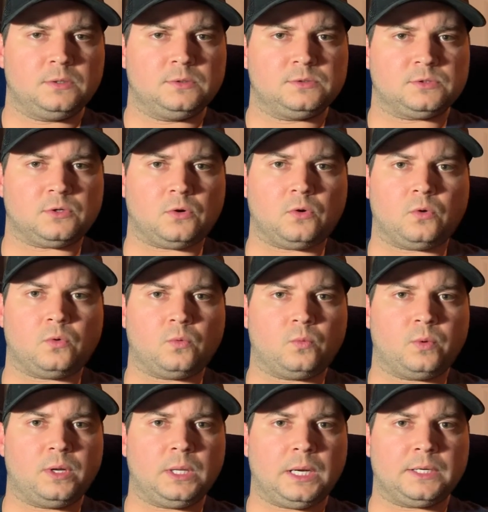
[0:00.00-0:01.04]
So
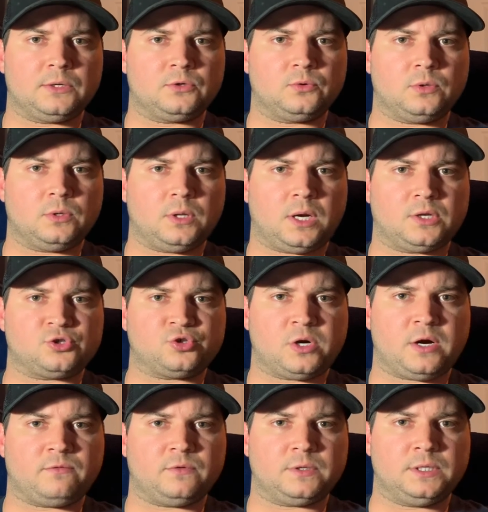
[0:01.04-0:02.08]
we like to do a lot of
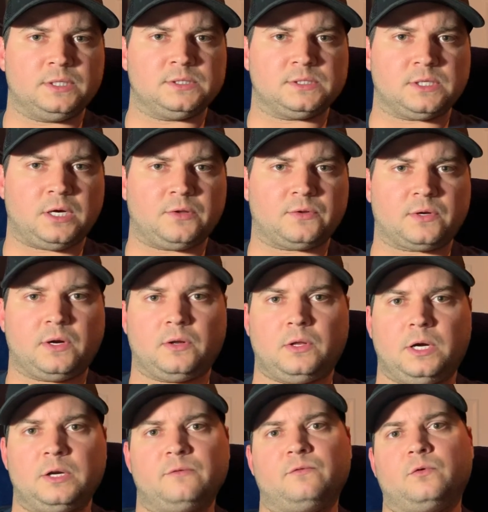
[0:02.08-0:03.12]
traveling in South
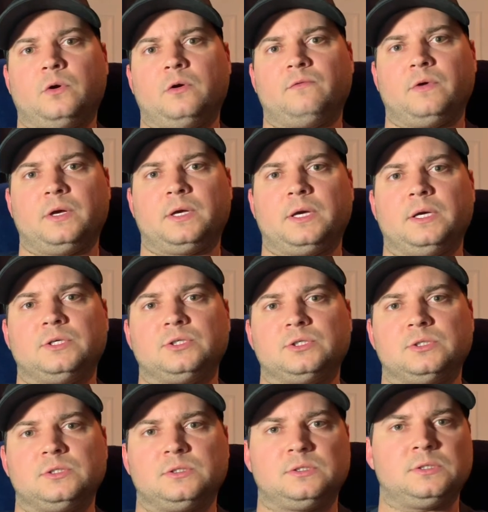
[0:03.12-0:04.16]
Carolina for our
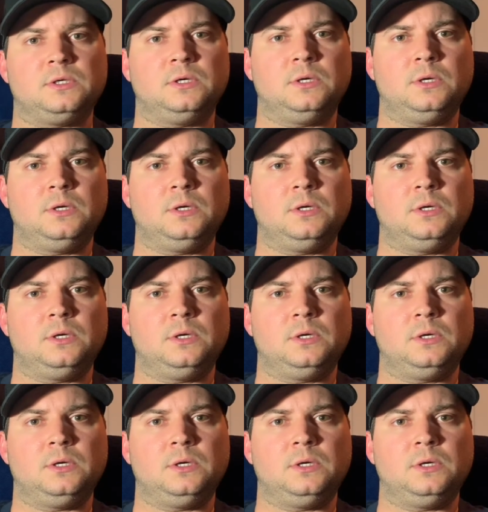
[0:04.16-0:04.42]
vacations.